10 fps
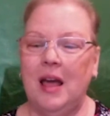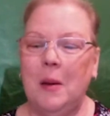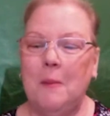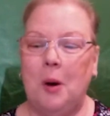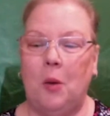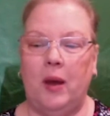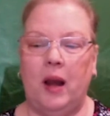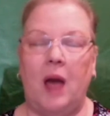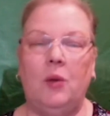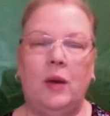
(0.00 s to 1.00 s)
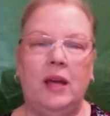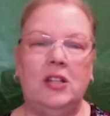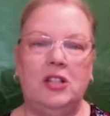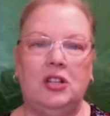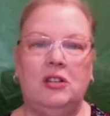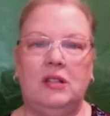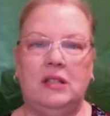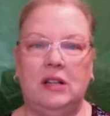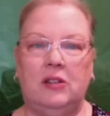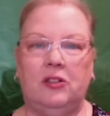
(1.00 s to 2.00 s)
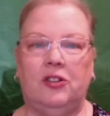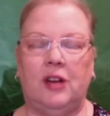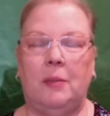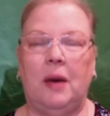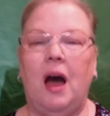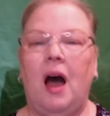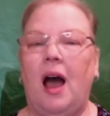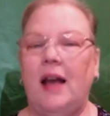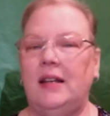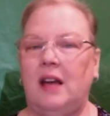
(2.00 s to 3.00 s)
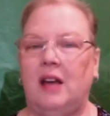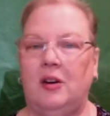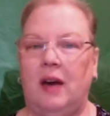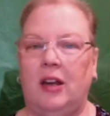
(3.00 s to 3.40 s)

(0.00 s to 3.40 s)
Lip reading: But when I went to the dealership, I did not know how to